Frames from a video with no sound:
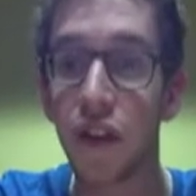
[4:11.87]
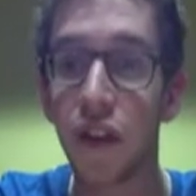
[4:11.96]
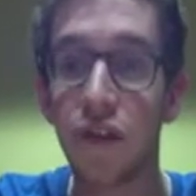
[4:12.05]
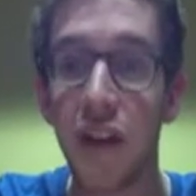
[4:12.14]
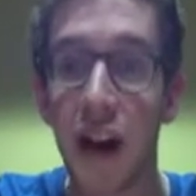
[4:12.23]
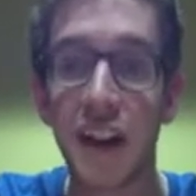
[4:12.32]
the
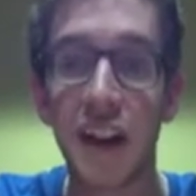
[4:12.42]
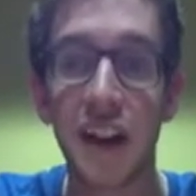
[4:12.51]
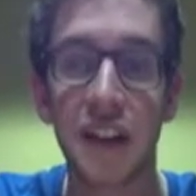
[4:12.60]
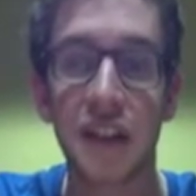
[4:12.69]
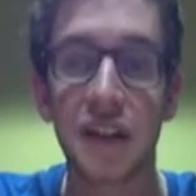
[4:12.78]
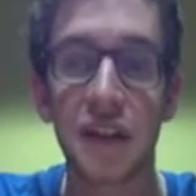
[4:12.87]

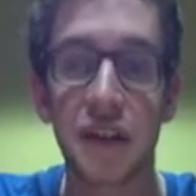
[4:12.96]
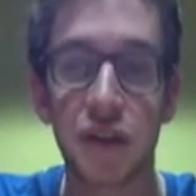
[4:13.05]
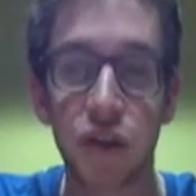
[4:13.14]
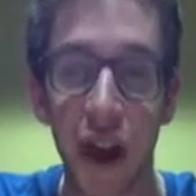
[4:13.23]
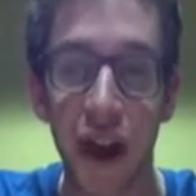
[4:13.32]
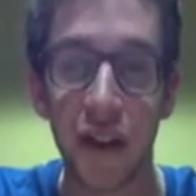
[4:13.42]
valueless
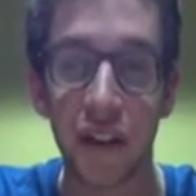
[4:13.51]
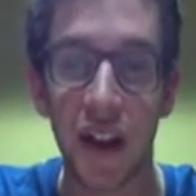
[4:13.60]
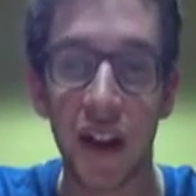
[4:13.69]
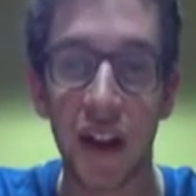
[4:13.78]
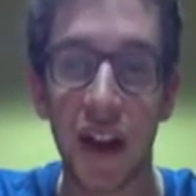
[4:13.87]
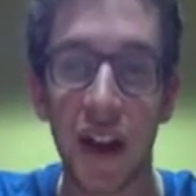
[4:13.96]

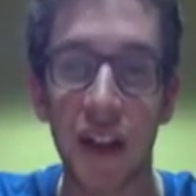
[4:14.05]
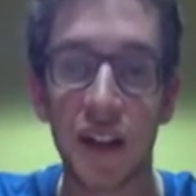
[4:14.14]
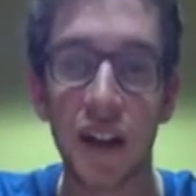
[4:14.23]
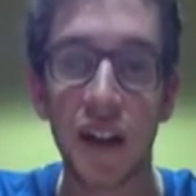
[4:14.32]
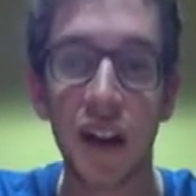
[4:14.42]
striving and